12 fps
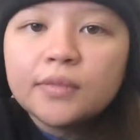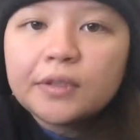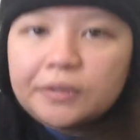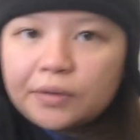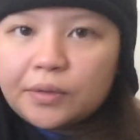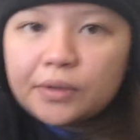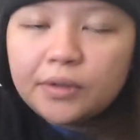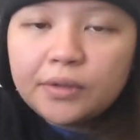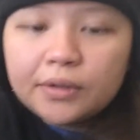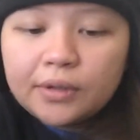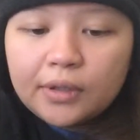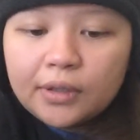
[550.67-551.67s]
So
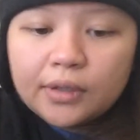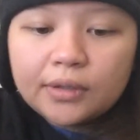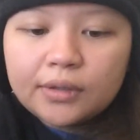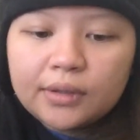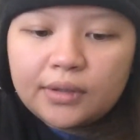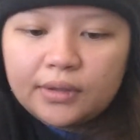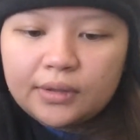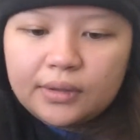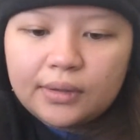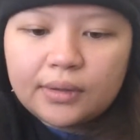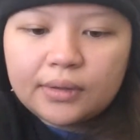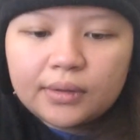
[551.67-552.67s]
another con
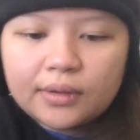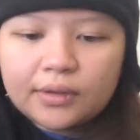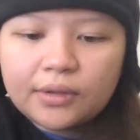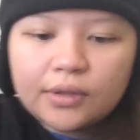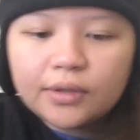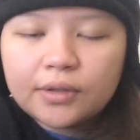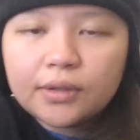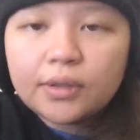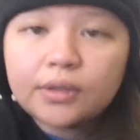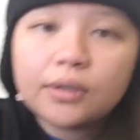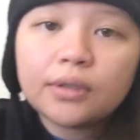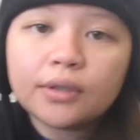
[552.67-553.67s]
is
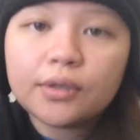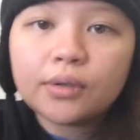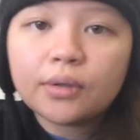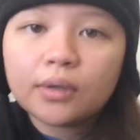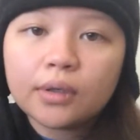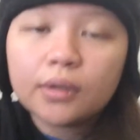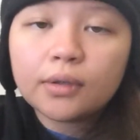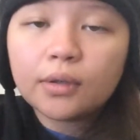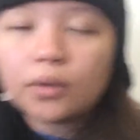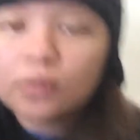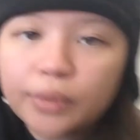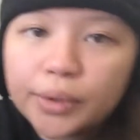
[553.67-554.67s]
adjusting your
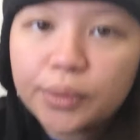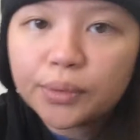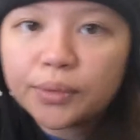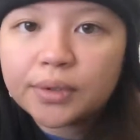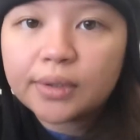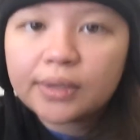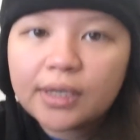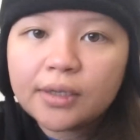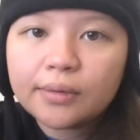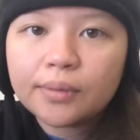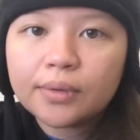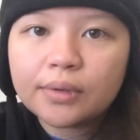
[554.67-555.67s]
clothes.
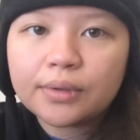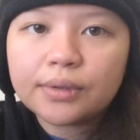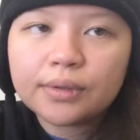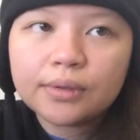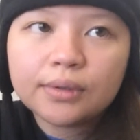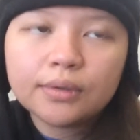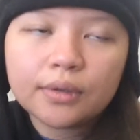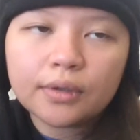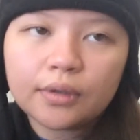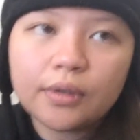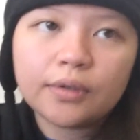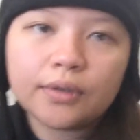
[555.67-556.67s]
That was
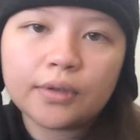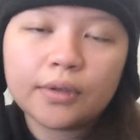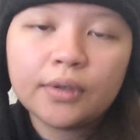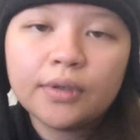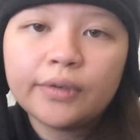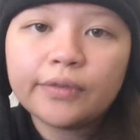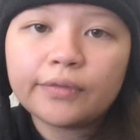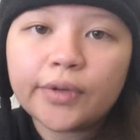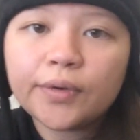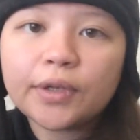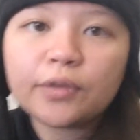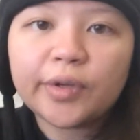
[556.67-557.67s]
another
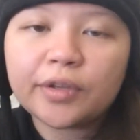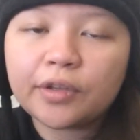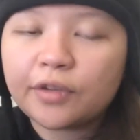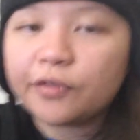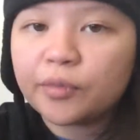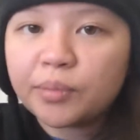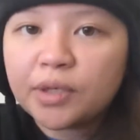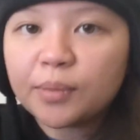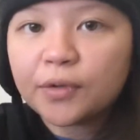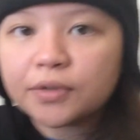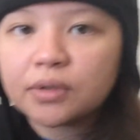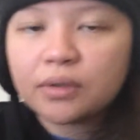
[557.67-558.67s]
very annoying thing for me
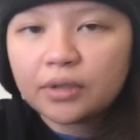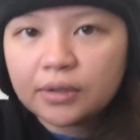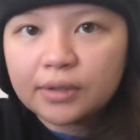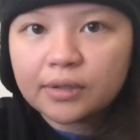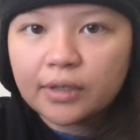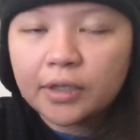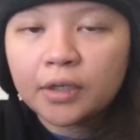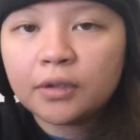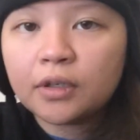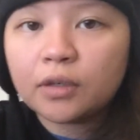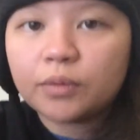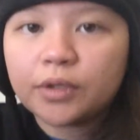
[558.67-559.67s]
personally, because I could
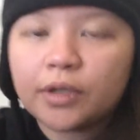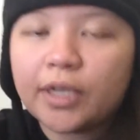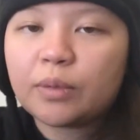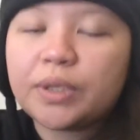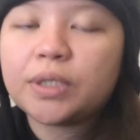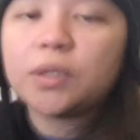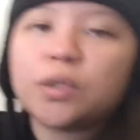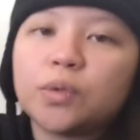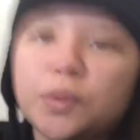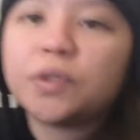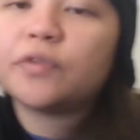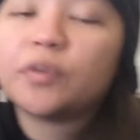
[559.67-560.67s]
not wear high-waisted
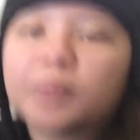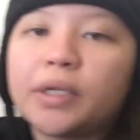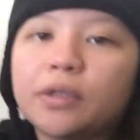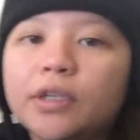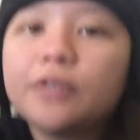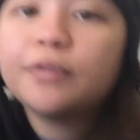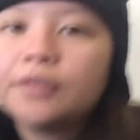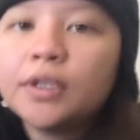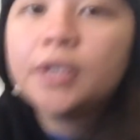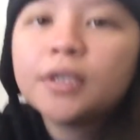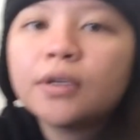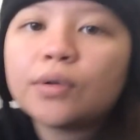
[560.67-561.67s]
shorts for my life,
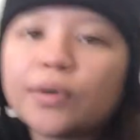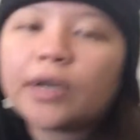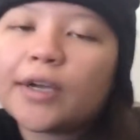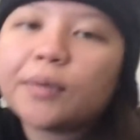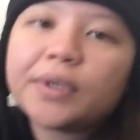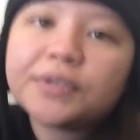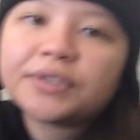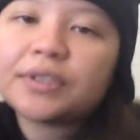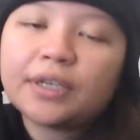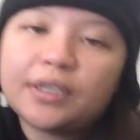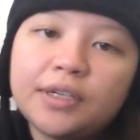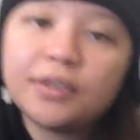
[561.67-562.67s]
or high-waist
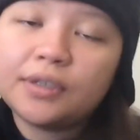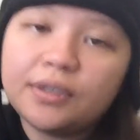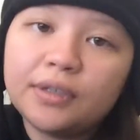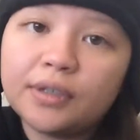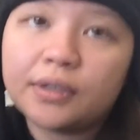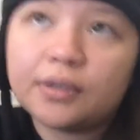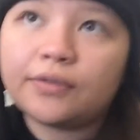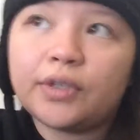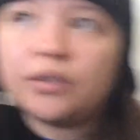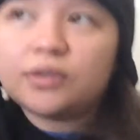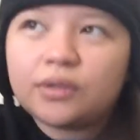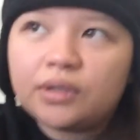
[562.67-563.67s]
anything, because
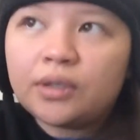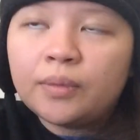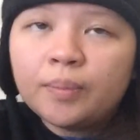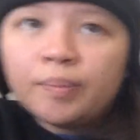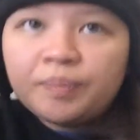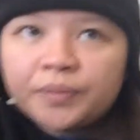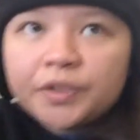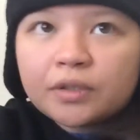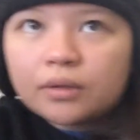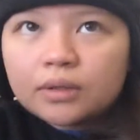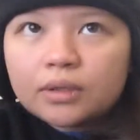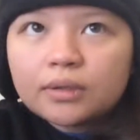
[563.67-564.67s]
eventually,
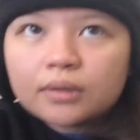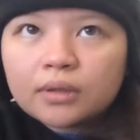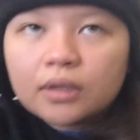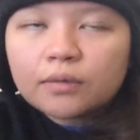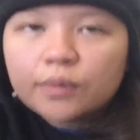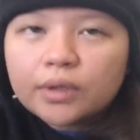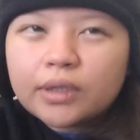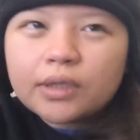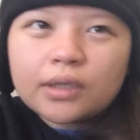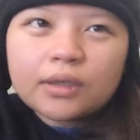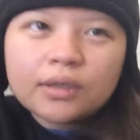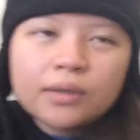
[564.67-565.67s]
since it's not
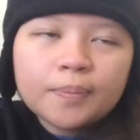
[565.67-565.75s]
really